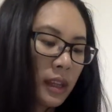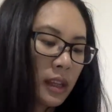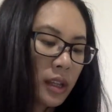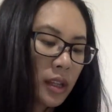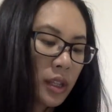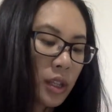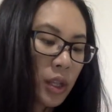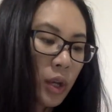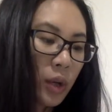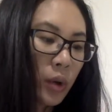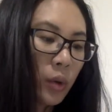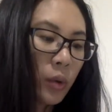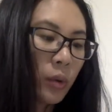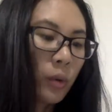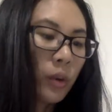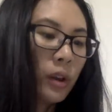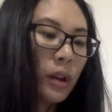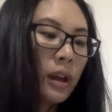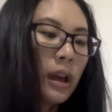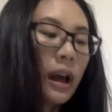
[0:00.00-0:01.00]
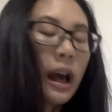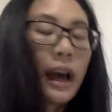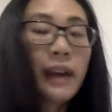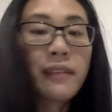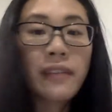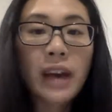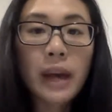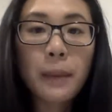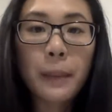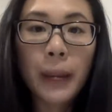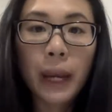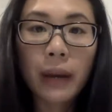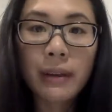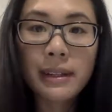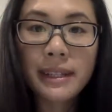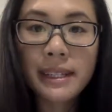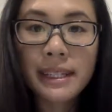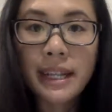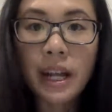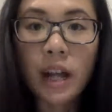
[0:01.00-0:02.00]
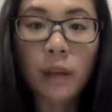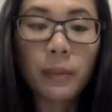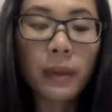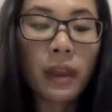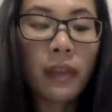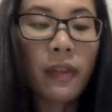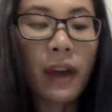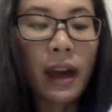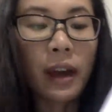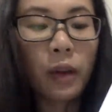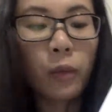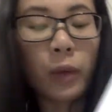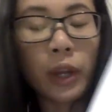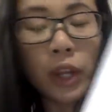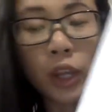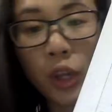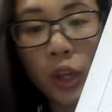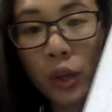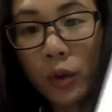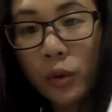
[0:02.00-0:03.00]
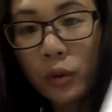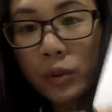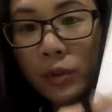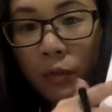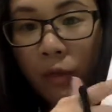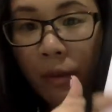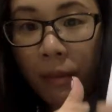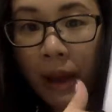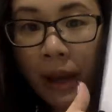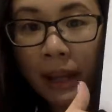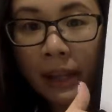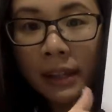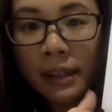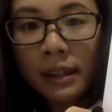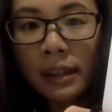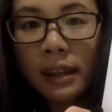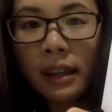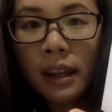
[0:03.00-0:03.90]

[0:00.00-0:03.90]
So I've had parents tell me that when you use Remind,